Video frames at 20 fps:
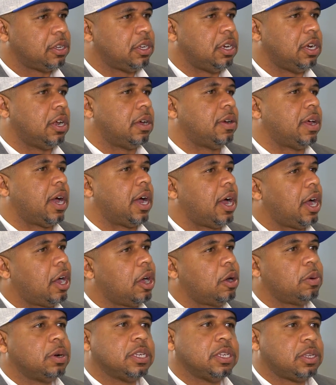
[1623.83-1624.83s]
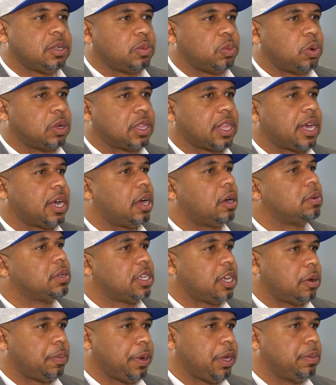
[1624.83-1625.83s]
Now one thing I always
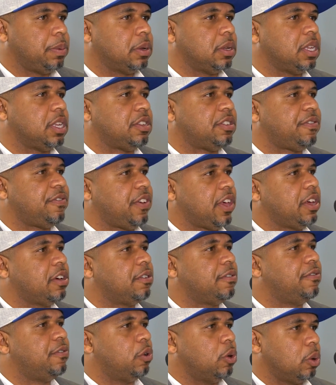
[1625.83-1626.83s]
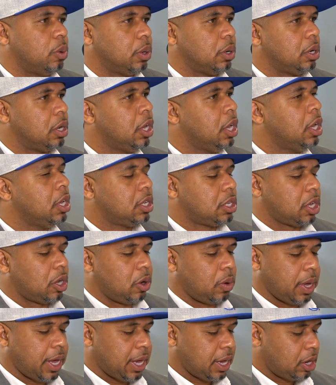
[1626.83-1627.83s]
tell people is fail forward. So
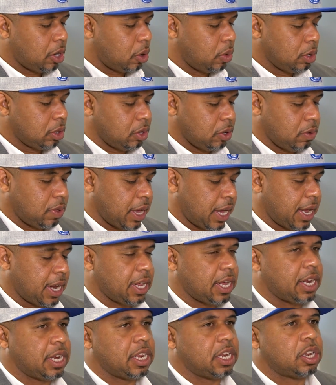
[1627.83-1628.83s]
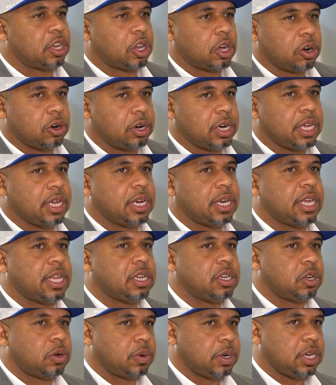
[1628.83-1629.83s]
in going through that and in learning and
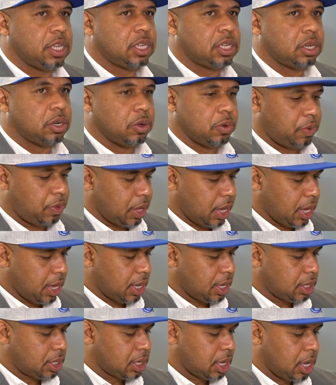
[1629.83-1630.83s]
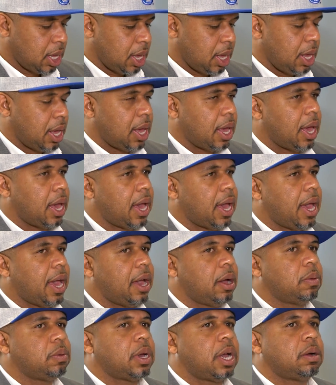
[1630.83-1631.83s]
doing these new things,
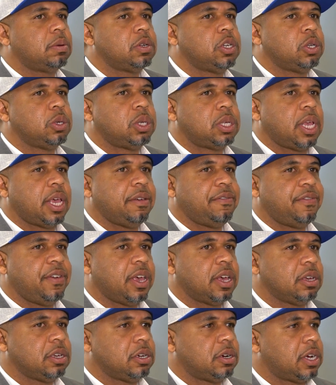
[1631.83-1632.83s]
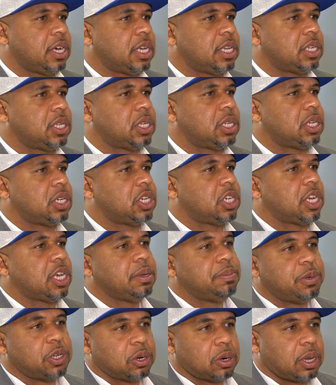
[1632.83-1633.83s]
how would you say failure has
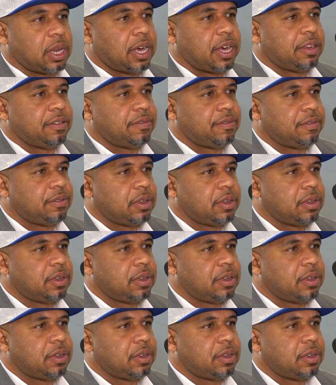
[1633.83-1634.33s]
shaped your life?